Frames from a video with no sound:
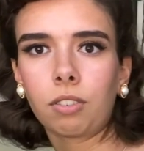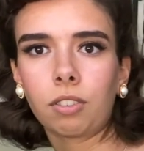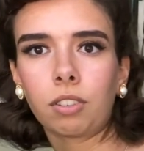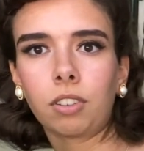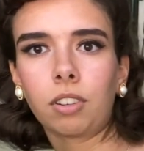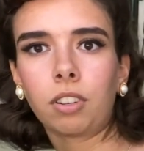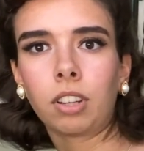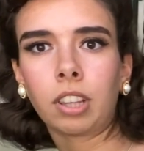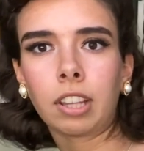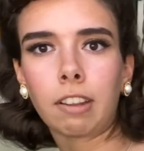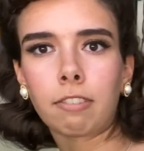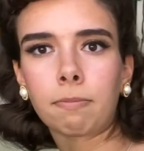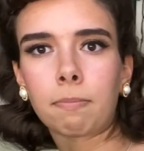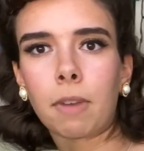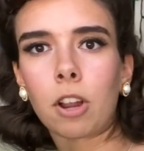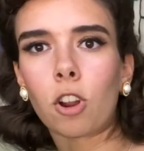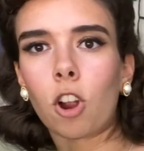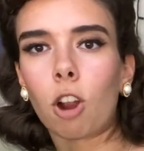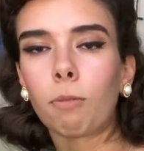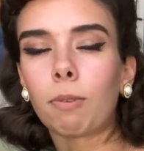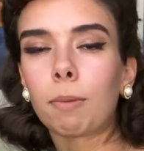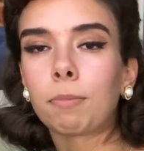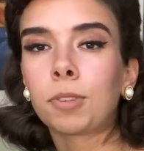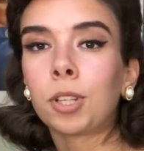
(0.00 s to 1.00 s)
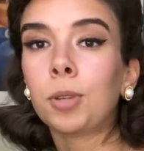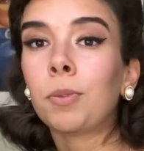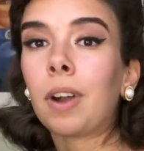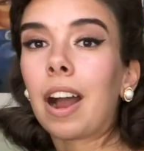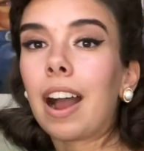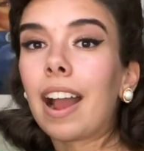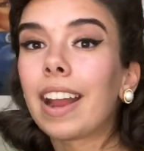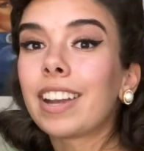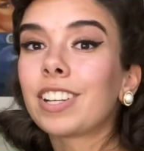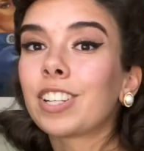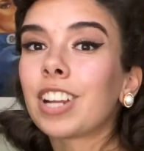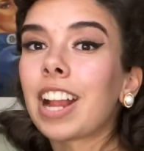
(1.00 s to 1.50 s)
lift my arm up too
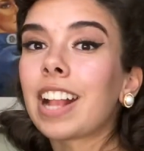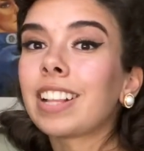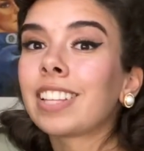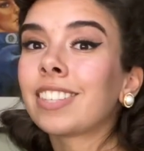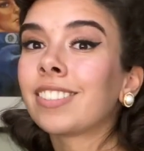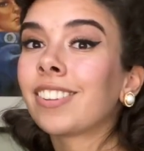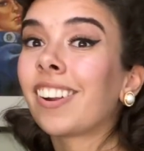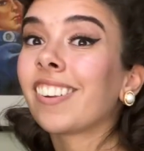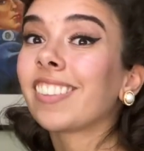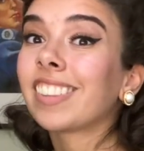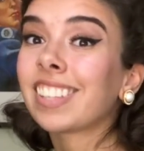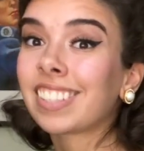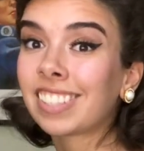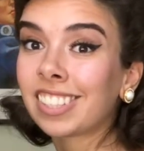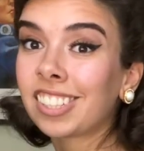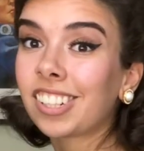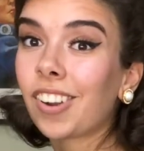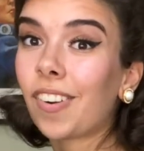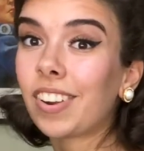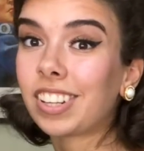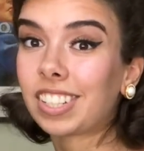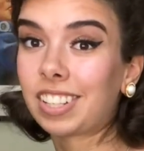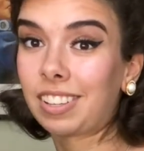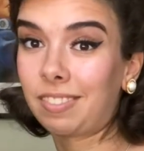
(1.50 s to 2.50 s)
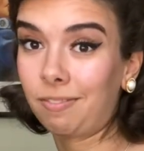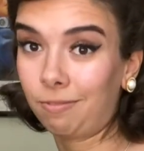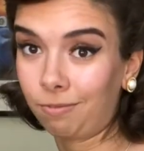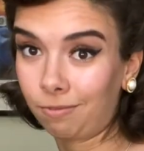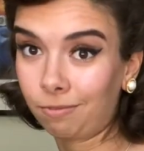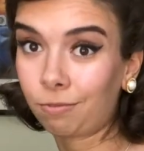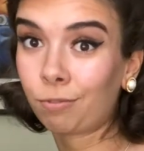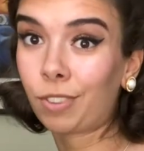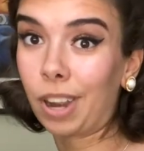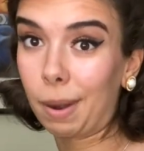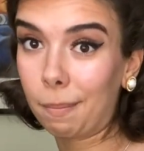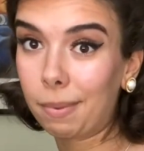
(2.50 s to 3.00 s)
high, chances are this is going to
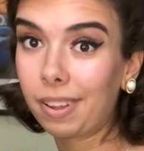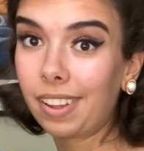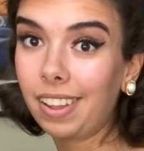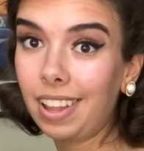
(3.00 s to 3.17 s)
rip.